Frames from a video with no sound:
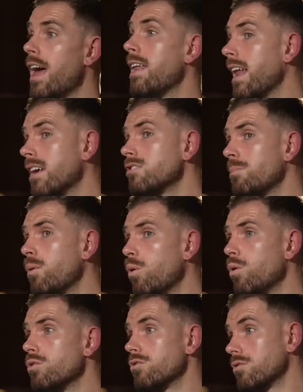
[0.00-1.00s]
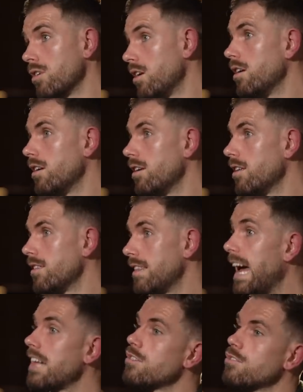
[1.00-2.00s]
and, and I suppose
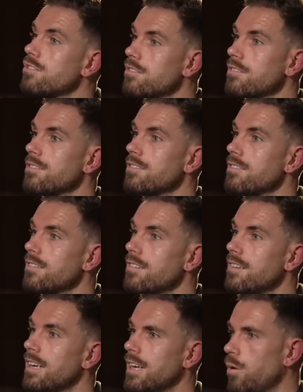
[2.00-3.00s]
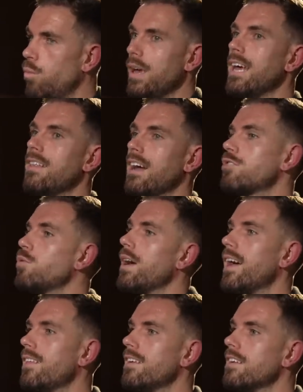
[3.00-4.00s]
that's in a way that's
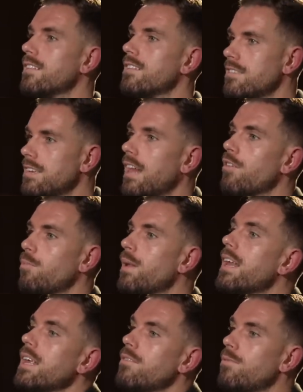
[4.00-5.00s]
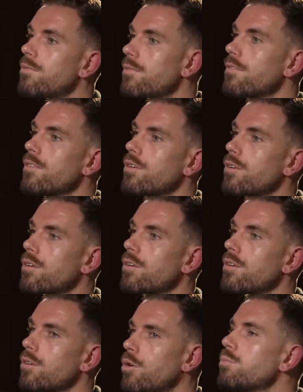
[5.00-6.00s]
where the the self belief
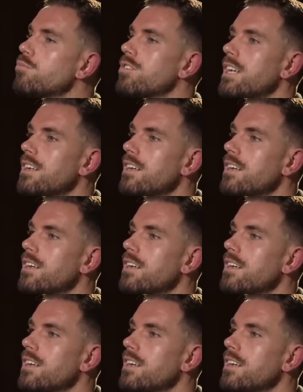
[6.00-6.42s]
comes in.